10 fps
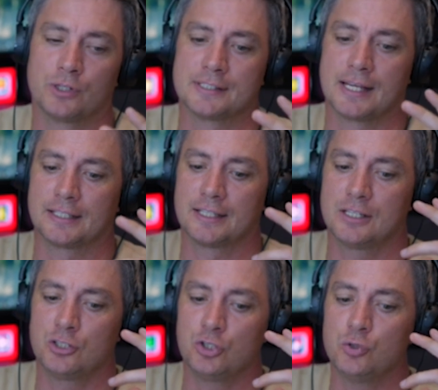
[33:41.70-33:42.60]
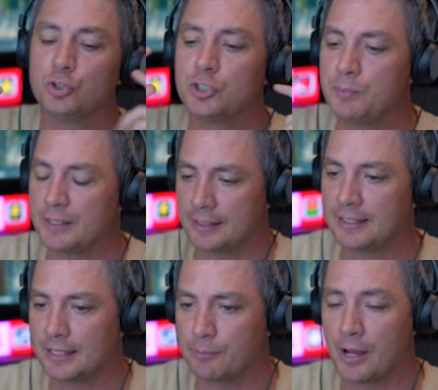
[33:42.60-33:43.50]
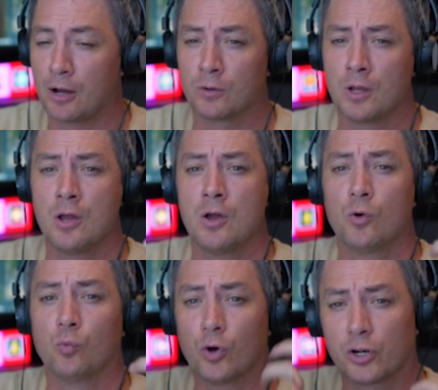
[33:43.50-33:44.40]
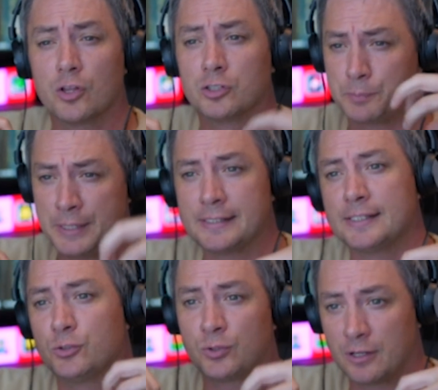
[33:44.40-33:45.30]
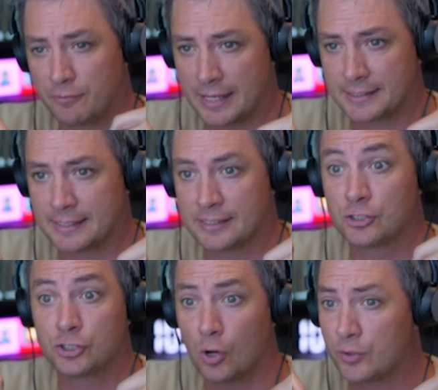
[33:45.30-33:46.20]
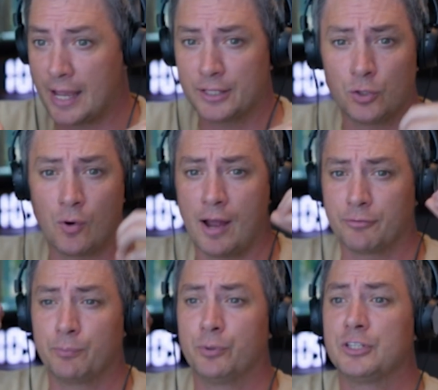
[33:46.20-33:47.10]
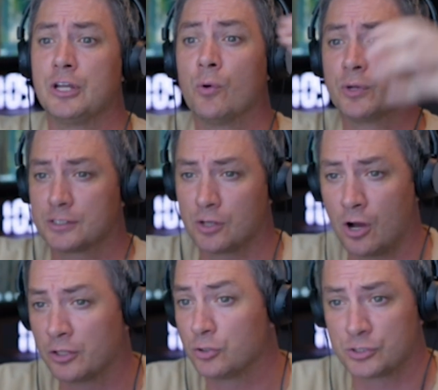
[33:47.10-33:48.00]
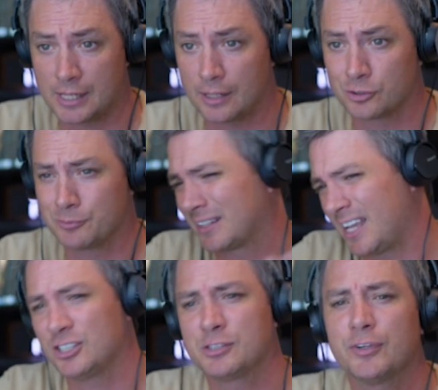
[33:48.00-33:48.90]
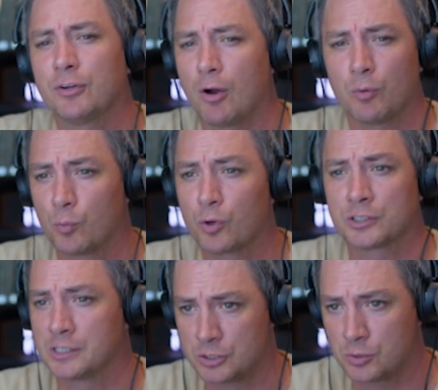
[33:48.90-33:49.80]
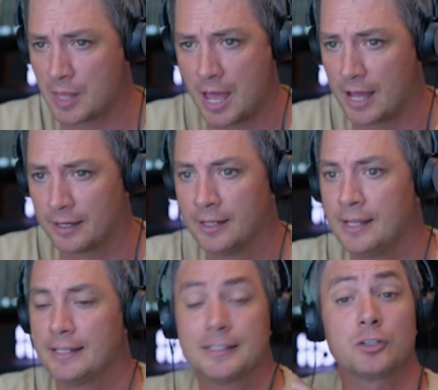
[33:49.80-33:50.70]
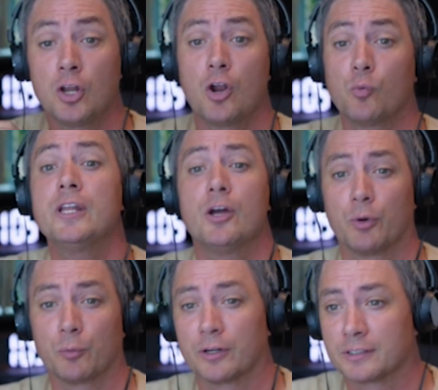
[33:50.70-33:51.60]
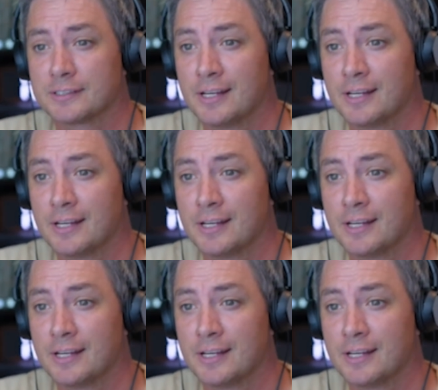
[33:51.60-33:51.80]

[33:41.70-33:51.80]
it's like, you should be thinking about what are those pieces you can invest in so that you don't have to put the onus on your sellers. So like, hey, just figure out what works and do that. It's like, no, we know what works.